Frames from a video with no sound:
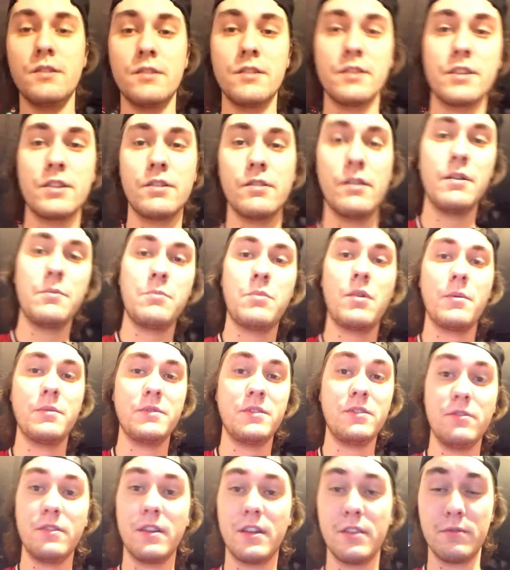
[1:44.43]
So I'll probably
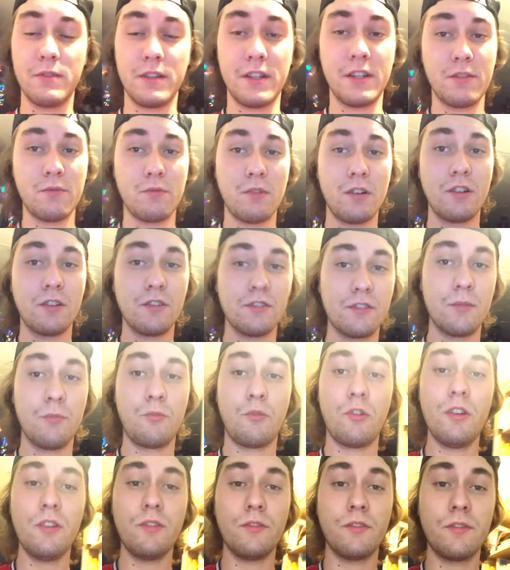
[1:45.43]
see you guys when I get to work or
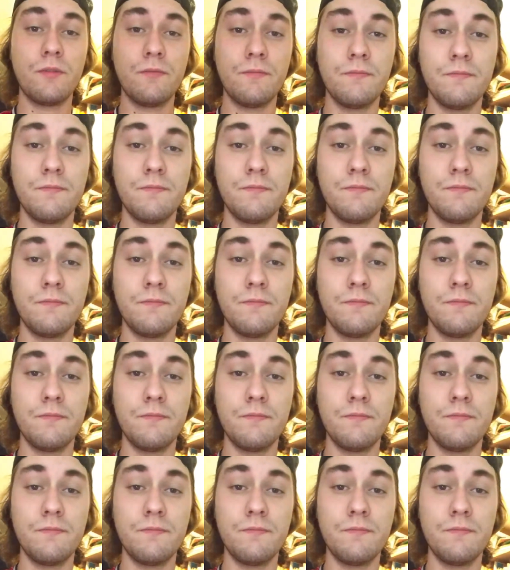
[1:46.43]
somewhere else.